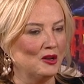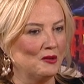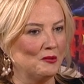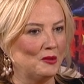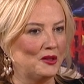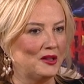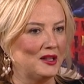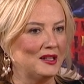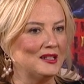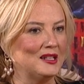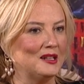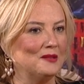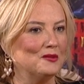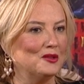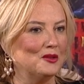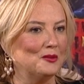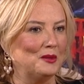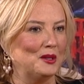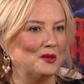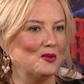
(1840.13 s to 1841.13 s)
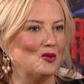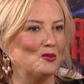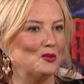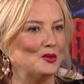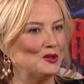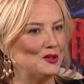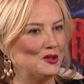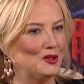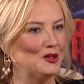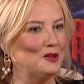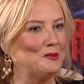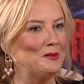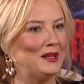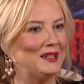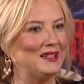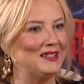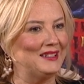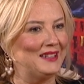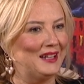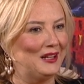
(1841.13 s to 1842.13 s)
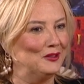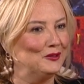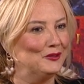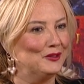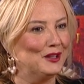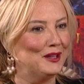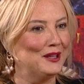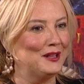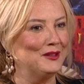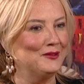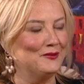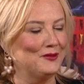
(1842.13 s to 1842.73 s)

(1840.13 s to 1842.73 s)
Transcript: But they seem to be almost doing it by stealth now, yeah,